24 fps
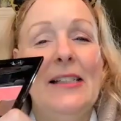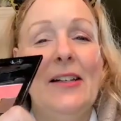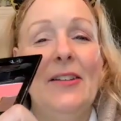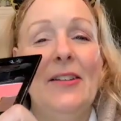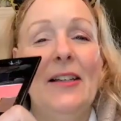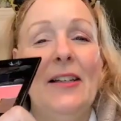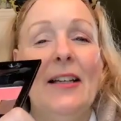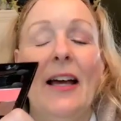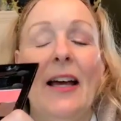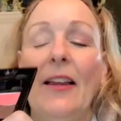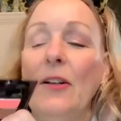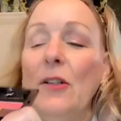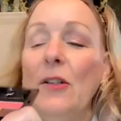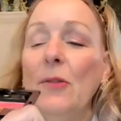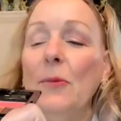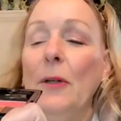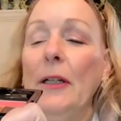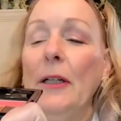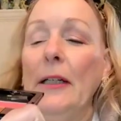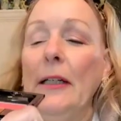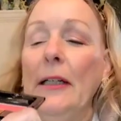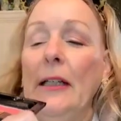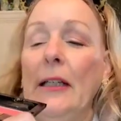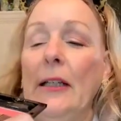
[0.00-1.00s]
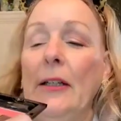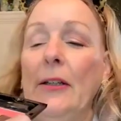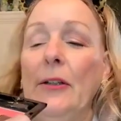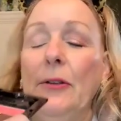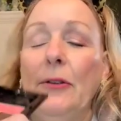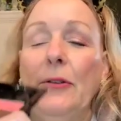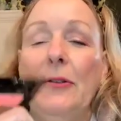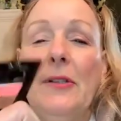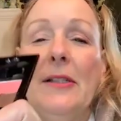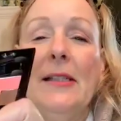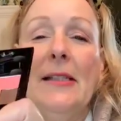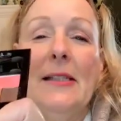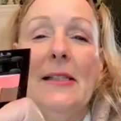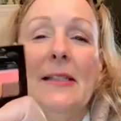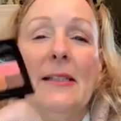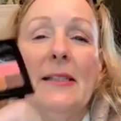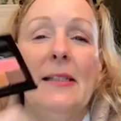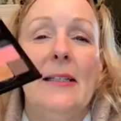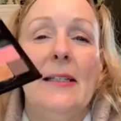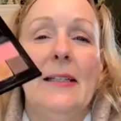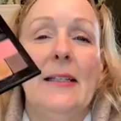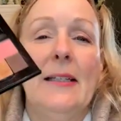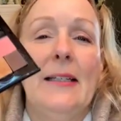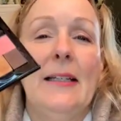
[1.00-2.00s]
are the colors we're going to use,
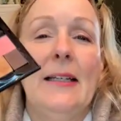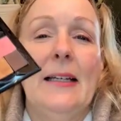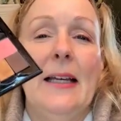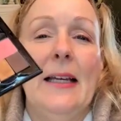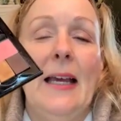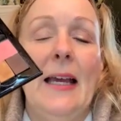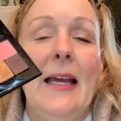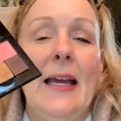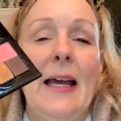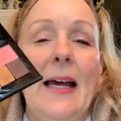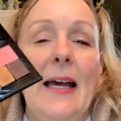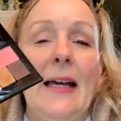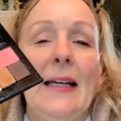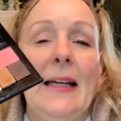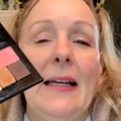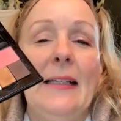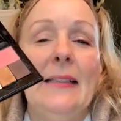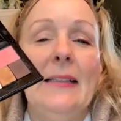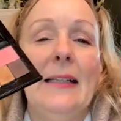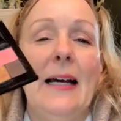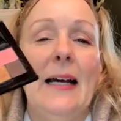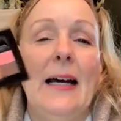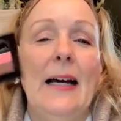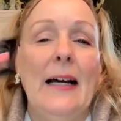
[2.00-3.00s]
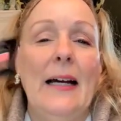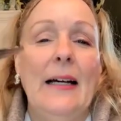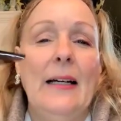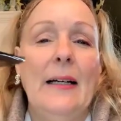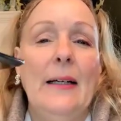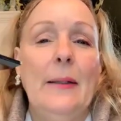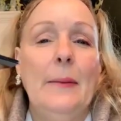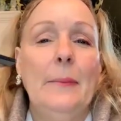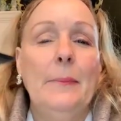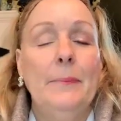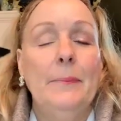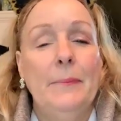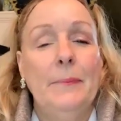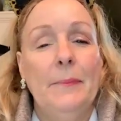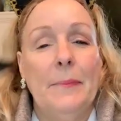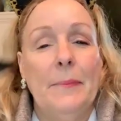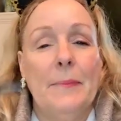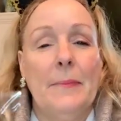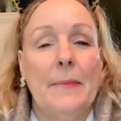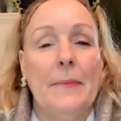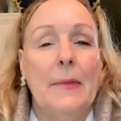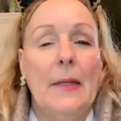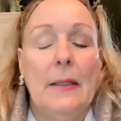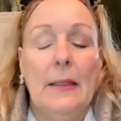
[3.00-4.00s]
and
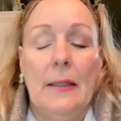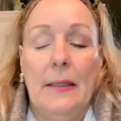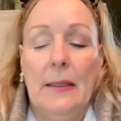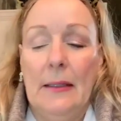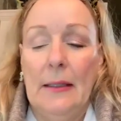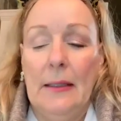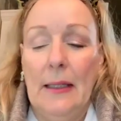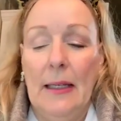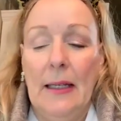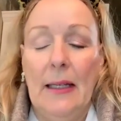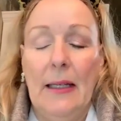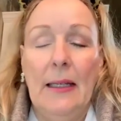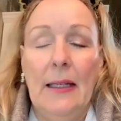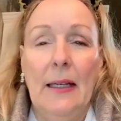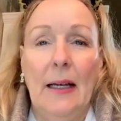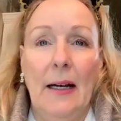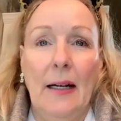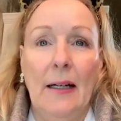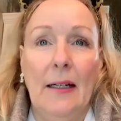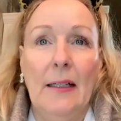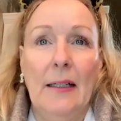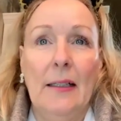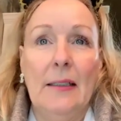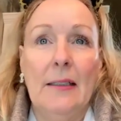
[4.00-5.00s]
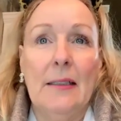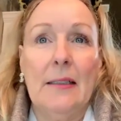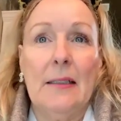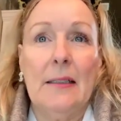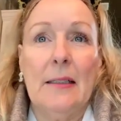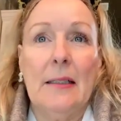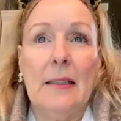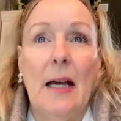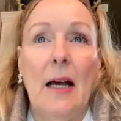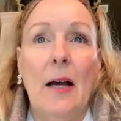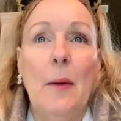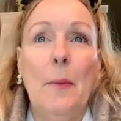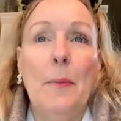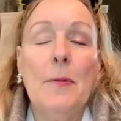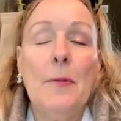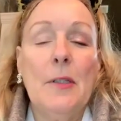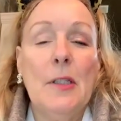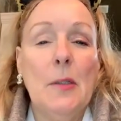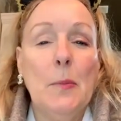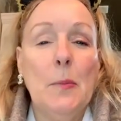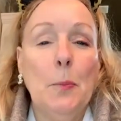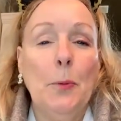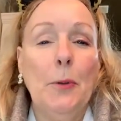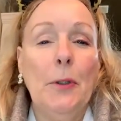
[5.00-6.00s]
they are a
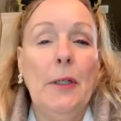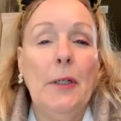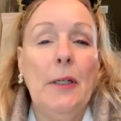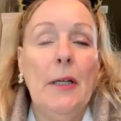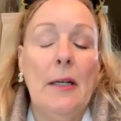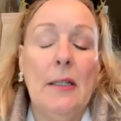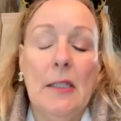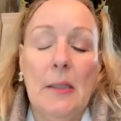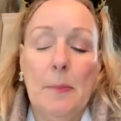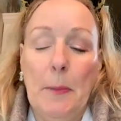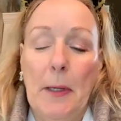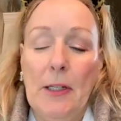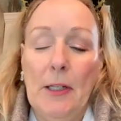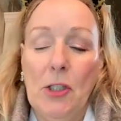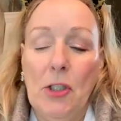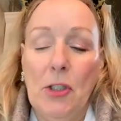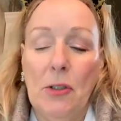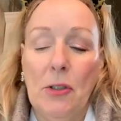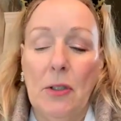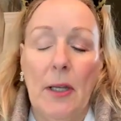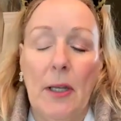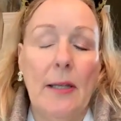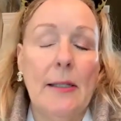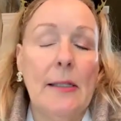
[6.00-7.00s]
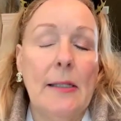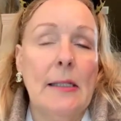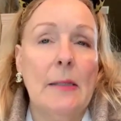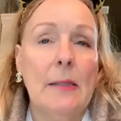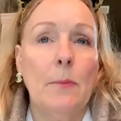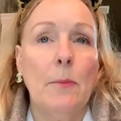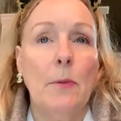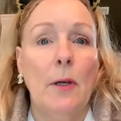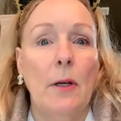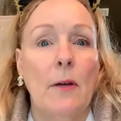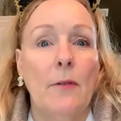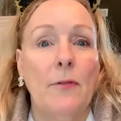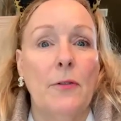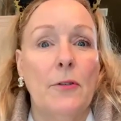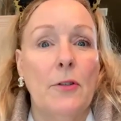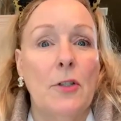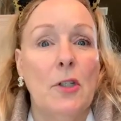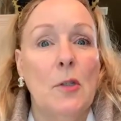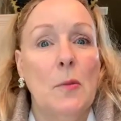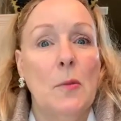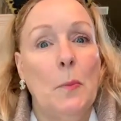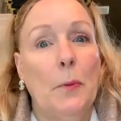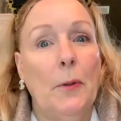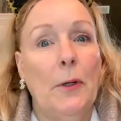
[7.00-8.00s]
special custom look for
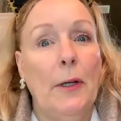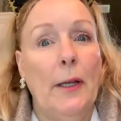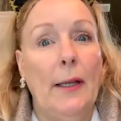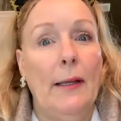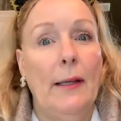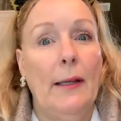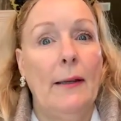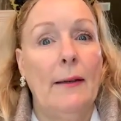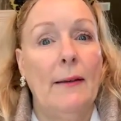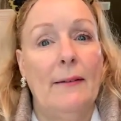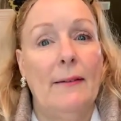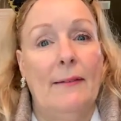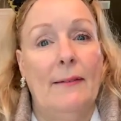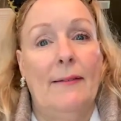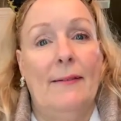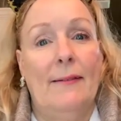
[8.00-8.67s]
spring.